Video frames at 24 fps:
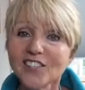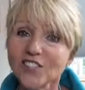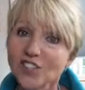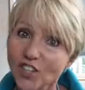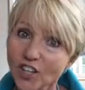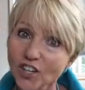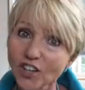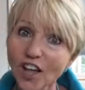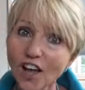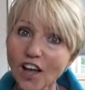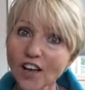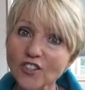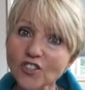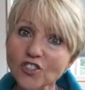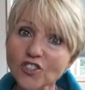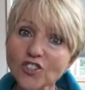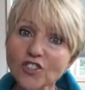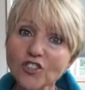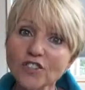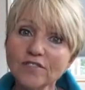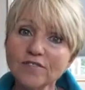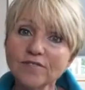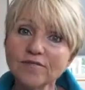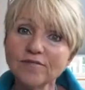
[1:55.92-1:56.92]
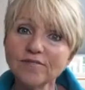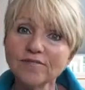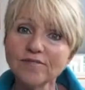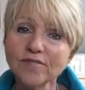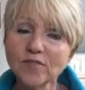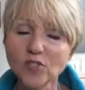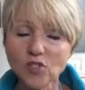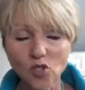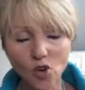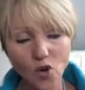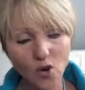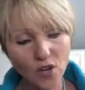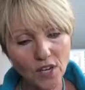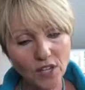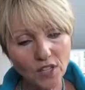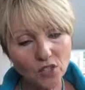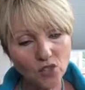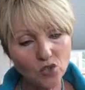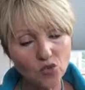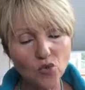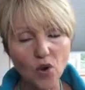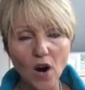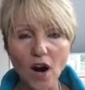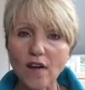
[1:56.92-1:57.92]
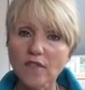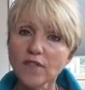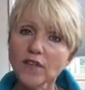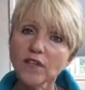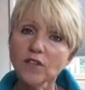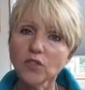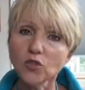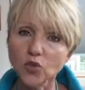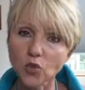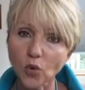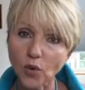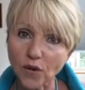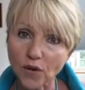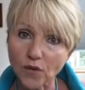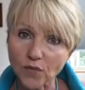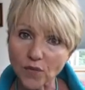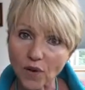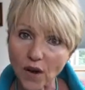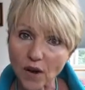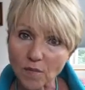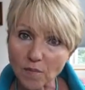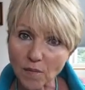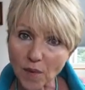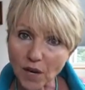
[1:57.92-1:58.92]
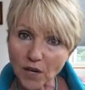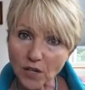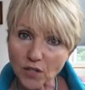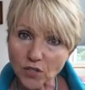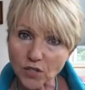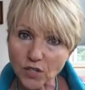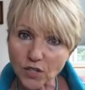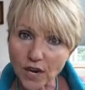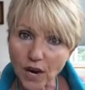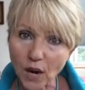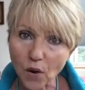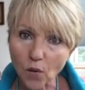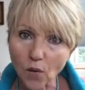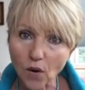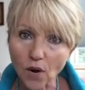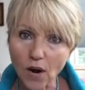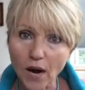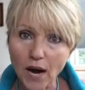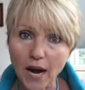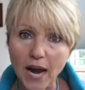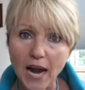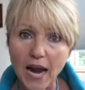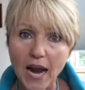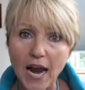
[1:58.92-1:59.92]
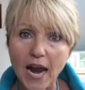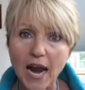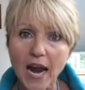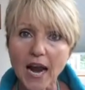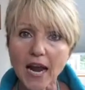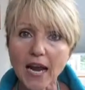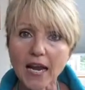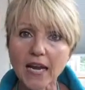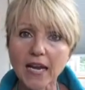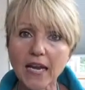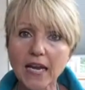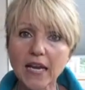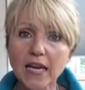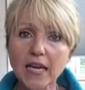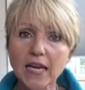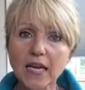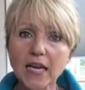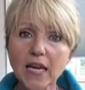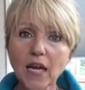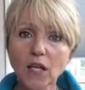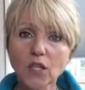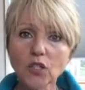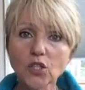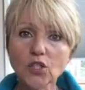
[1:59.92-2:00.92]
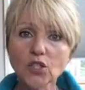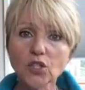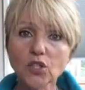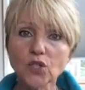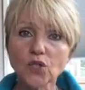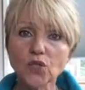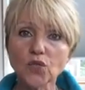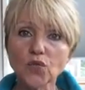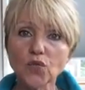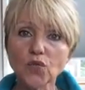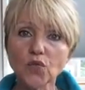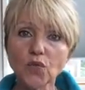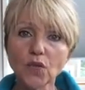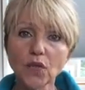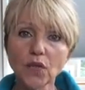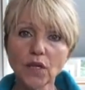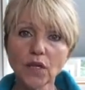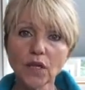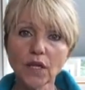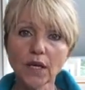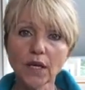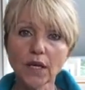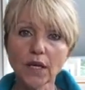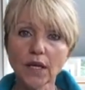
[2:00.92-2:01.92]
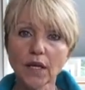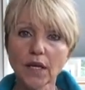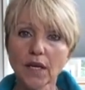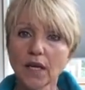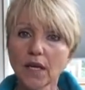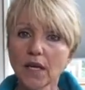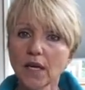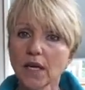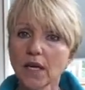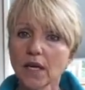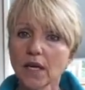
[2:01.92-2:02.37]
to lunch. So he's driving 25 miles an hour and he gets this feeling